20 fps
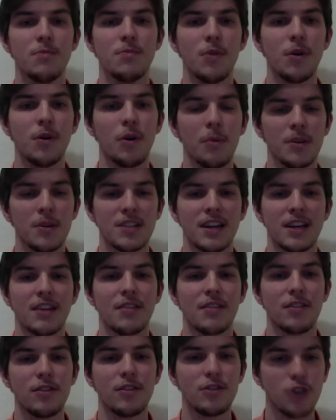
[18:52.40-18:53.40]
almost like
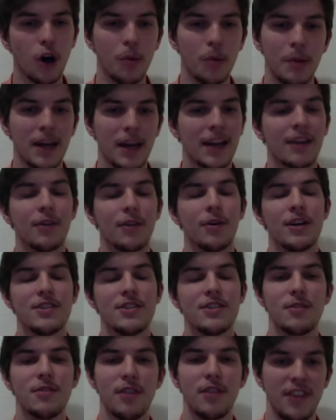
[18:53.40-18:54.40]
topic or each
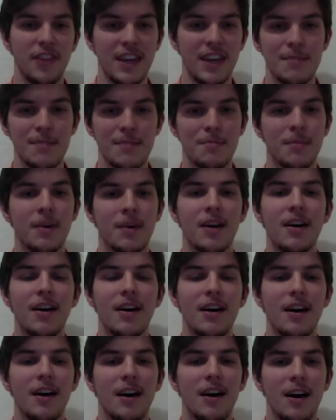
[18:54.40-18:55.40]
new theme,
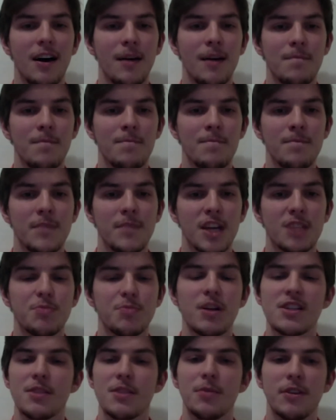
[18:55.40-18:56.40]

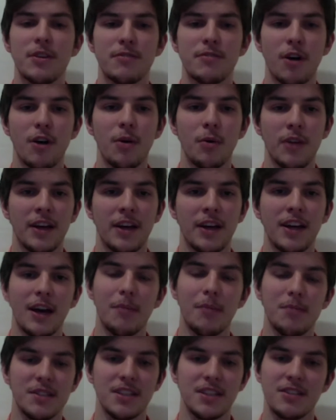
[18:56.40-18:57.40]
especially with a role that
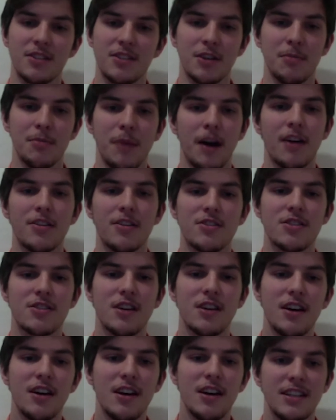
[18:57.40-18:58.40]
encompasses so much?
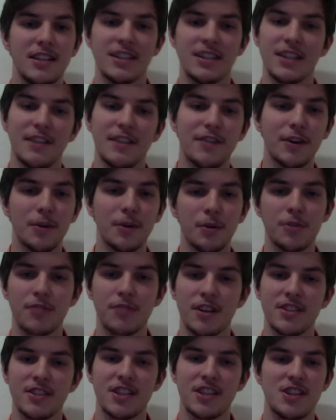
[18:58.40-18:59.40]
Is it difficult
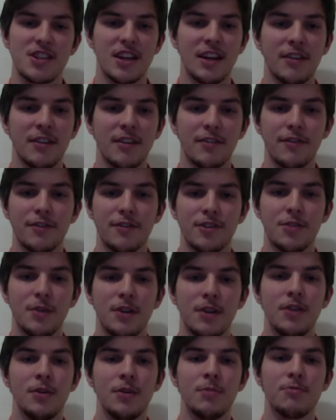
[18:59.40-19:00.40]
transitioning to a
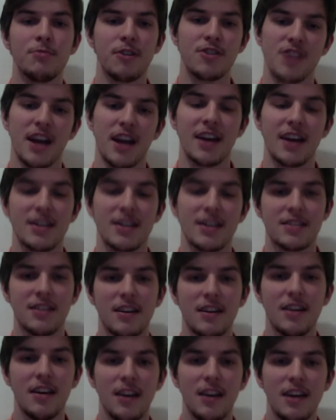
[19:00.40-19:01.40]
new project
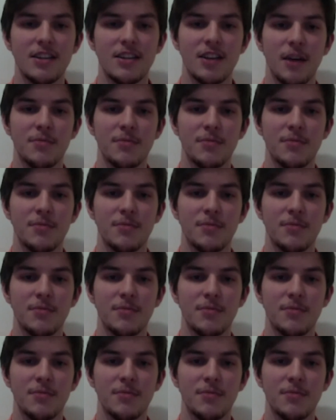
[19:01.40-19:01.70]
in terms